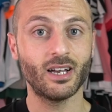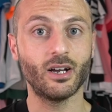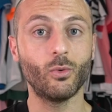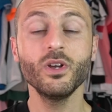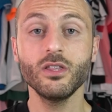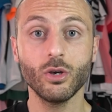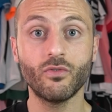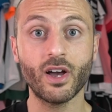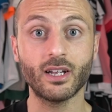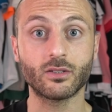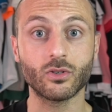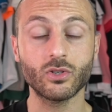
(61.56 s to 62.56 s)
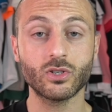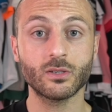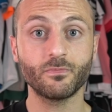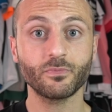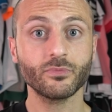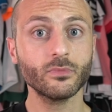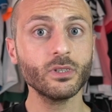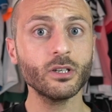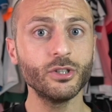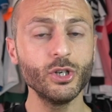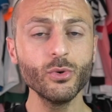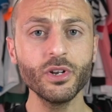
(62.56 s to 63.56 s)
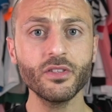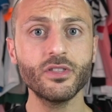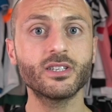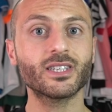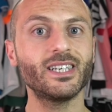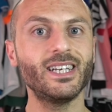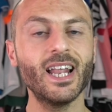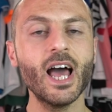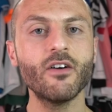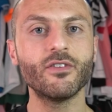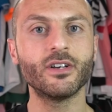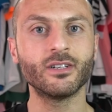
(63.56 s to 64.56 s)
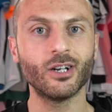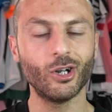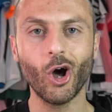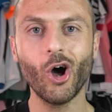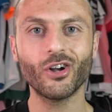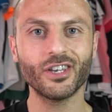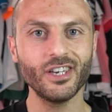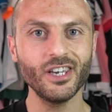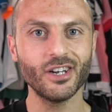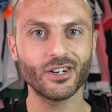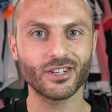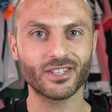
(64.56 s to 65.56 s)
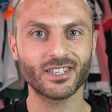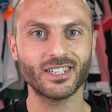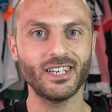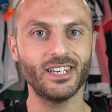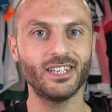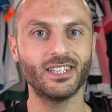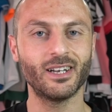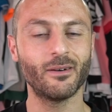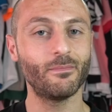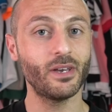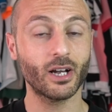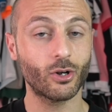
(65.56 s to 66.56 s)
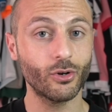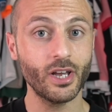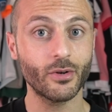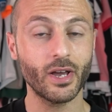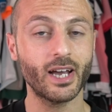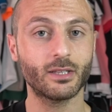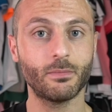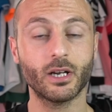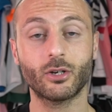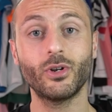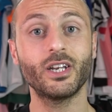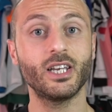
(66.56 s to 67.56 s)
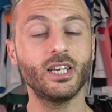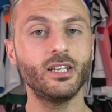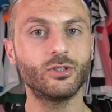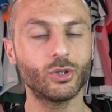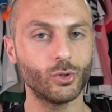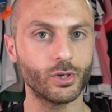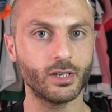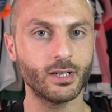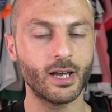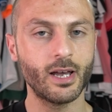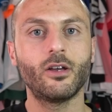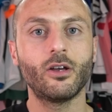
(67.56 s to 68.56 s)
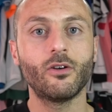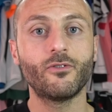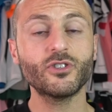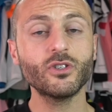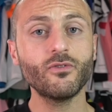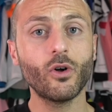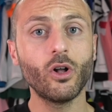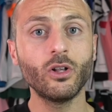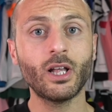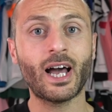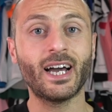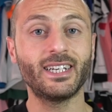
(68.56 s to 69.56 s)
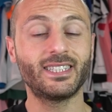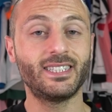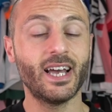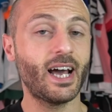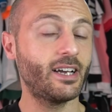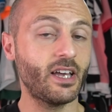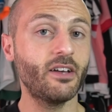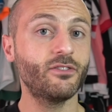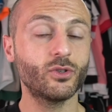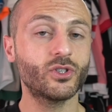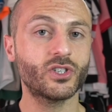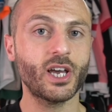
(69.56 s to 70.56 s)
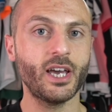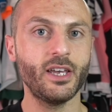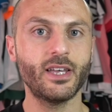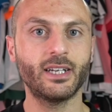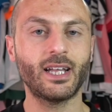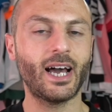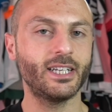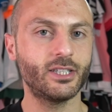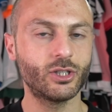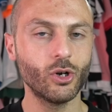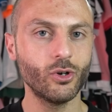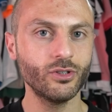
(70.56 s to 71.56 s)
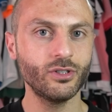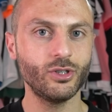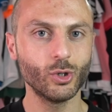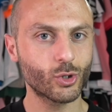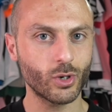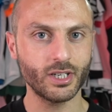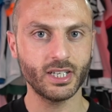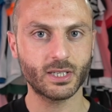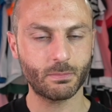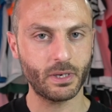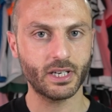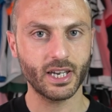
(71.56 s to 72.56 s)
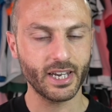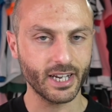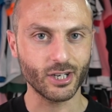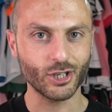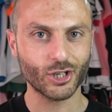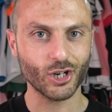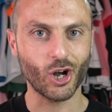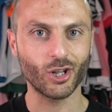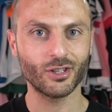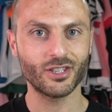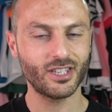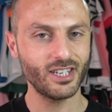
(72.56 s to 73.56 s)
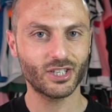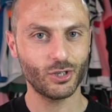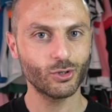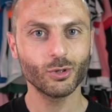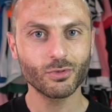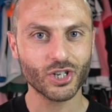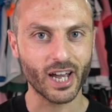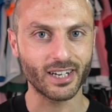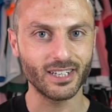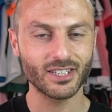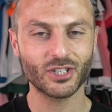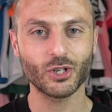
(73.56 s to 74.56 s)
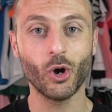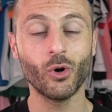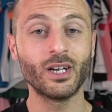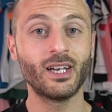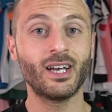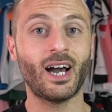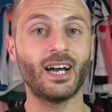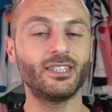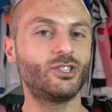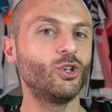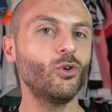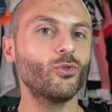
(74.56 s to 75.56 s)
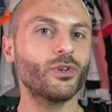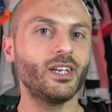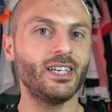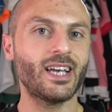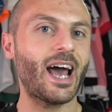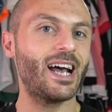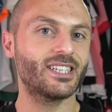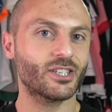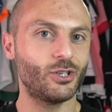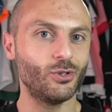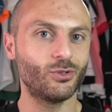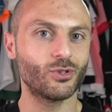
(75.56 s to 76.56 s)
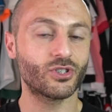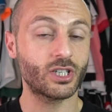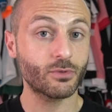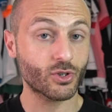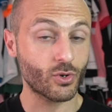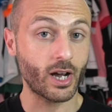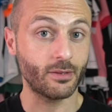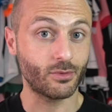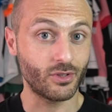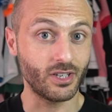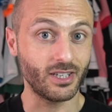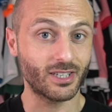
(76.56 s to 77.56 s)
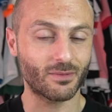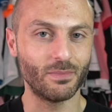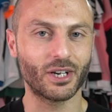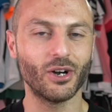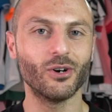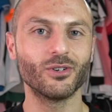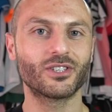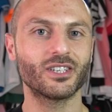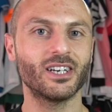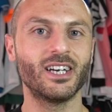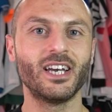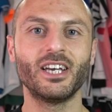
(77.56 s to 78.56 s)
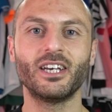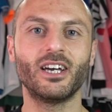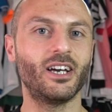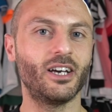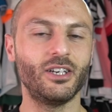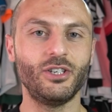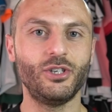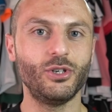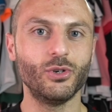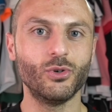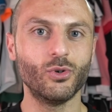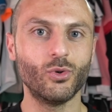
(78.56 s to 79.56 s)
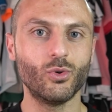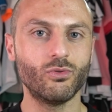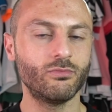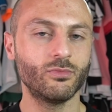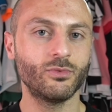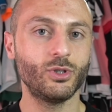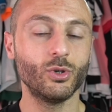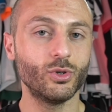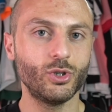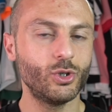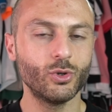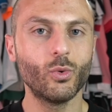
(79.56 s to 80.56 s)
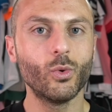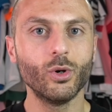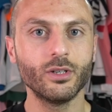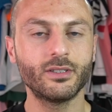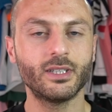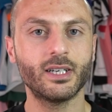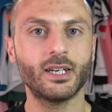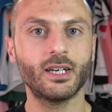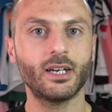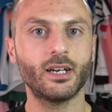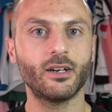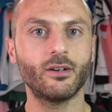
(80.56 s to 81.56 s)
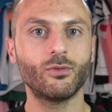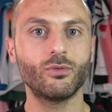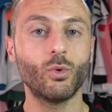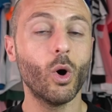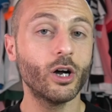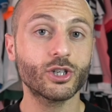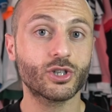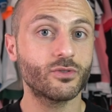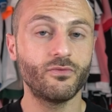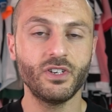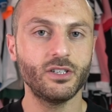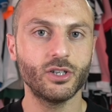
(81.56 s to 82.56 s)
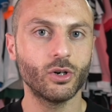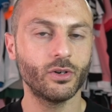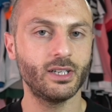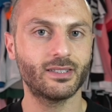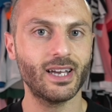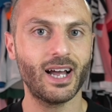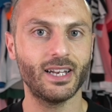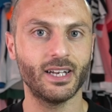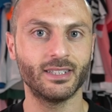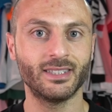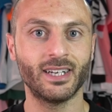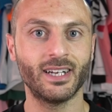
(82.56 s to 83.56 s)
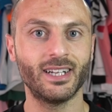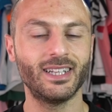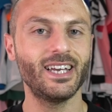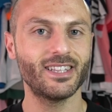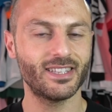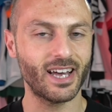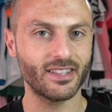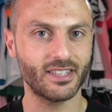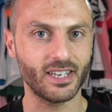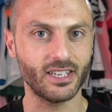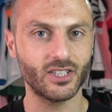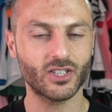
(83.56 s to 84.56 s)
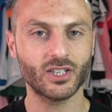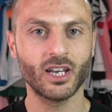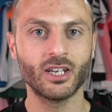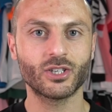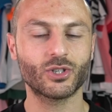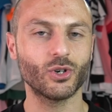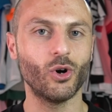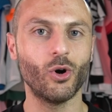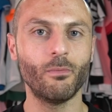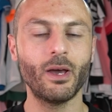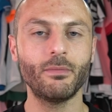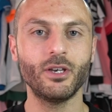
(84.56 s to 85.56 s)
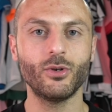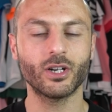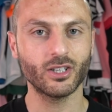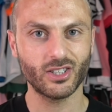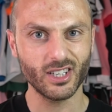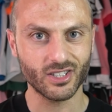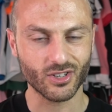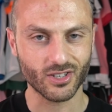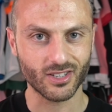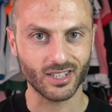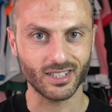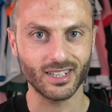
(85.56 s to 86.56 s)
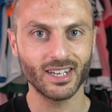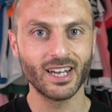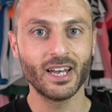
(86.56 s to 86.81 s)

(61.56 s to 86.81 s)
with Juventus during these 11 long years in Bianconeri in Turin. First of all, I have to say that I don't usually speak English on this YouTube channel, so I don't really ask you to subscribe to this because you would watch video in Italian later than this, so maybe you're not interested.